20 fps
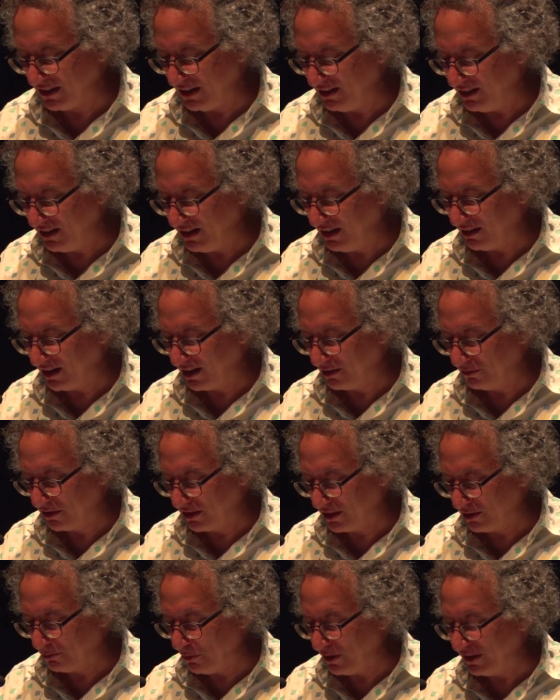in dealing
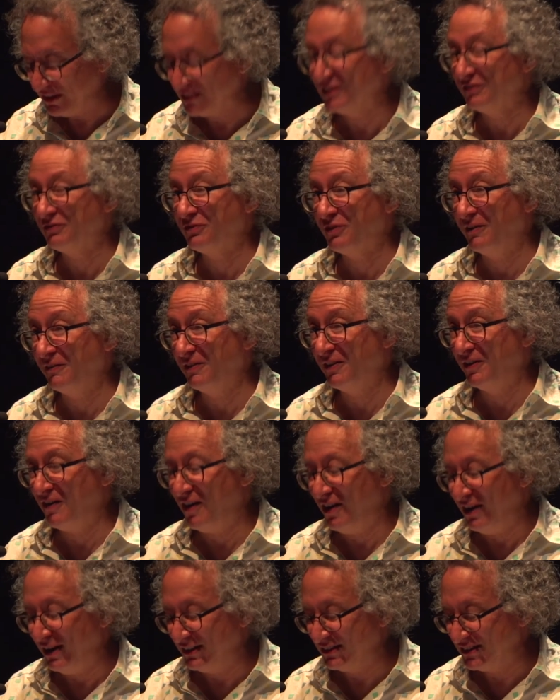with what is in front of their
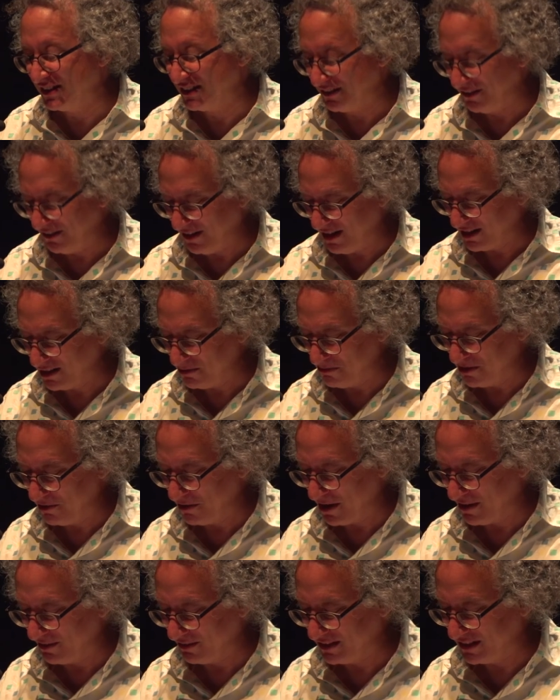eyes turn out to be
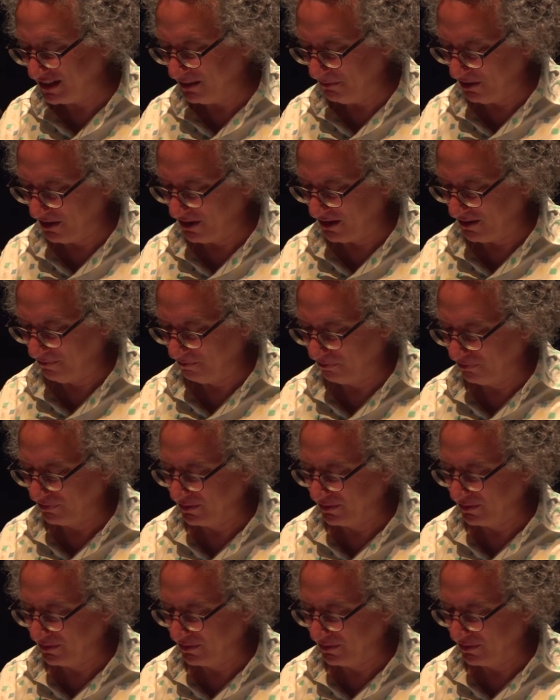rather similar.